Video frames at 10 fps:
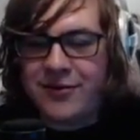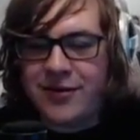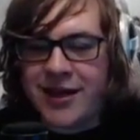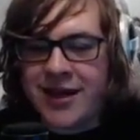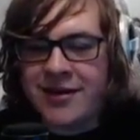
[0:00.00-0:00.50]

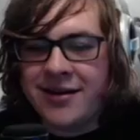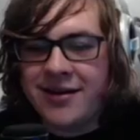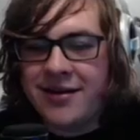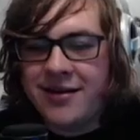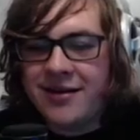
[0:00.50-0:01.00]
really
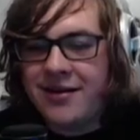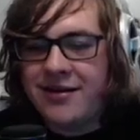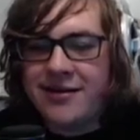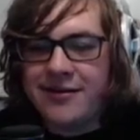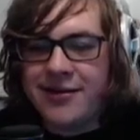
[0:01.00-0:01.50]

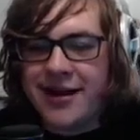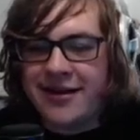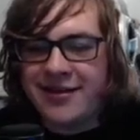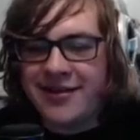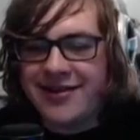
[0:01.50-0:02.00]

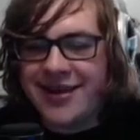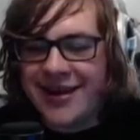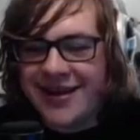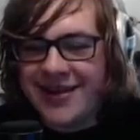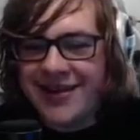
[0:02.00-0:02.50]
nice,
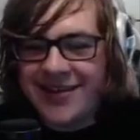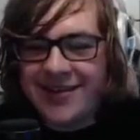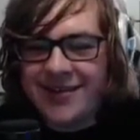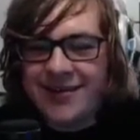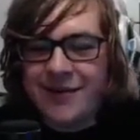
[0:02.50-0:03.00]
honestly,
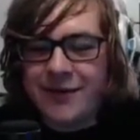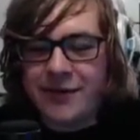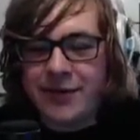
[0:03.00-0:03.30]
if you're